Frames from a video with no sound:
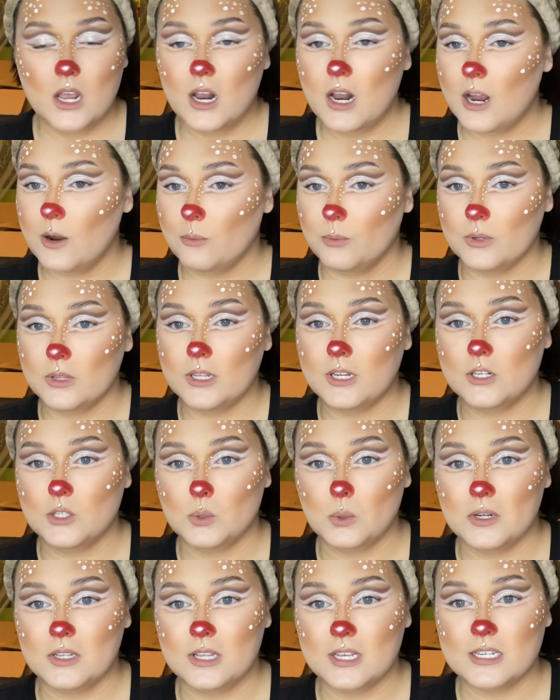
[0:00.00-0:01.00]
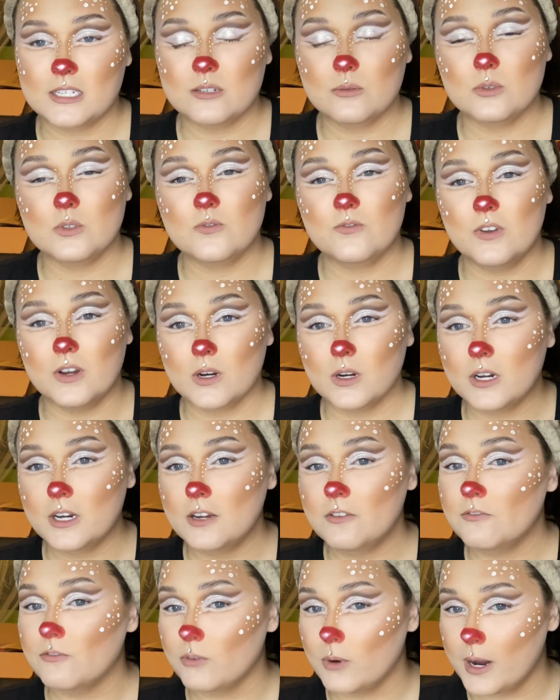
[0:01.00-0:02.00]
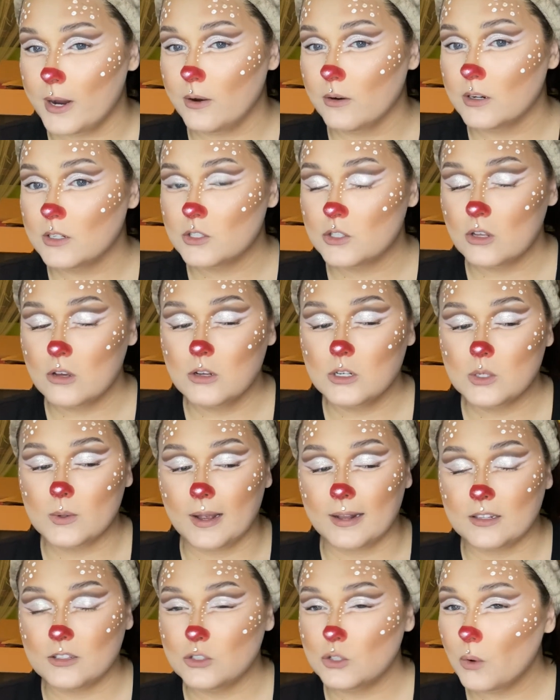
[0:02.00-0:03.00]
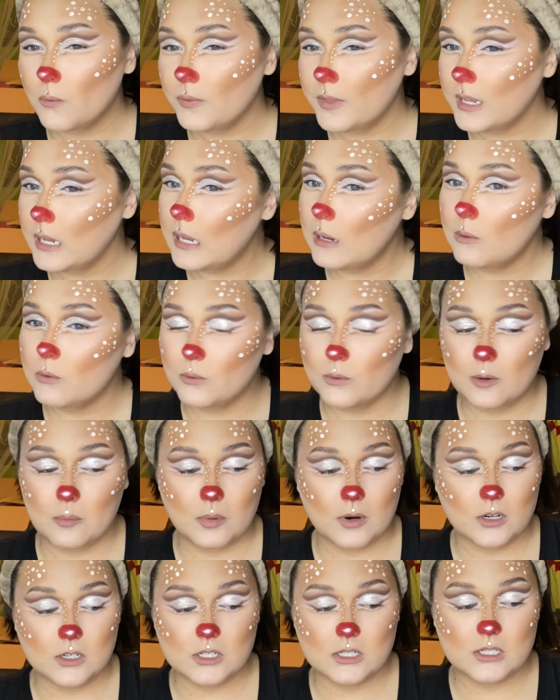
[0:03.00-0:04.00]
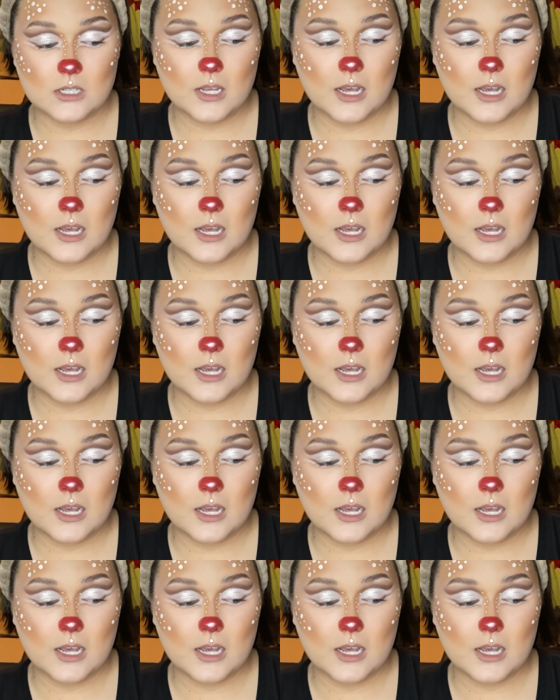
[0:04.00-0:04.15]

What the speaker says: I really enjoyed this. It was very fragrance though, so I don't think I would repurchase it.